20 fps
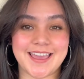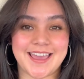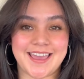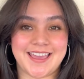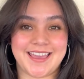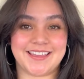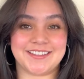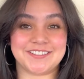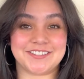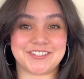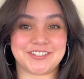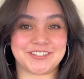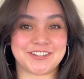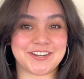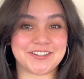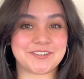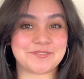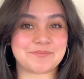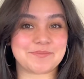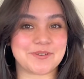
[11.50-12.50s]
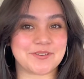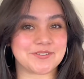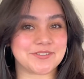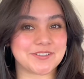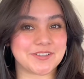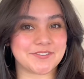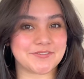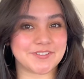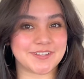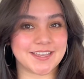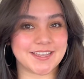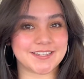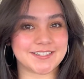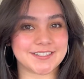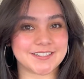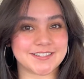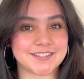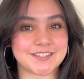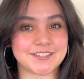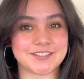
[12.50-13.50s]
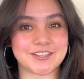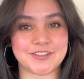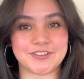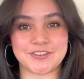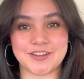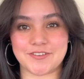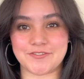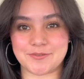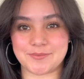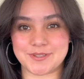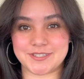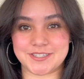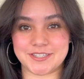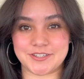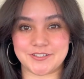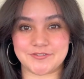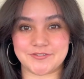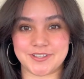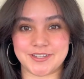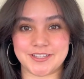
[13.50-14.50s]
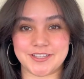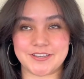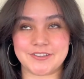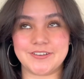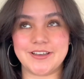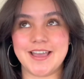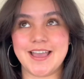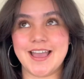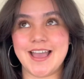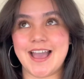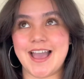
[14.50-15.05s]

and turn on your post notifications so you never miss a new video.